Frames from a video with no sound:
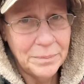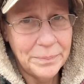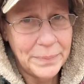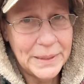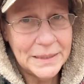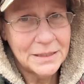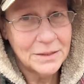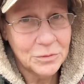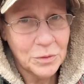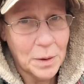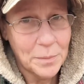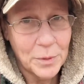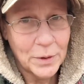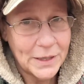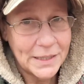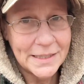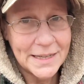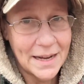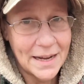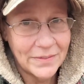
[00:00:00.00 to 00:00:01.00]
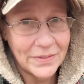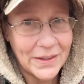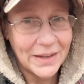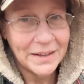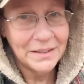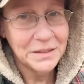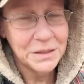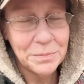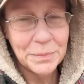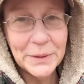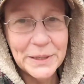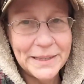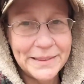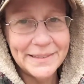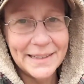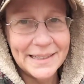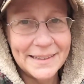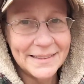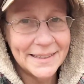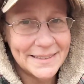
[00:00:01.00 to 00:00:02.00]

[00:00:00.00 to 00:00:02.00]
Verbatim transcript: bit of shrubbery down there. It's pretty thin.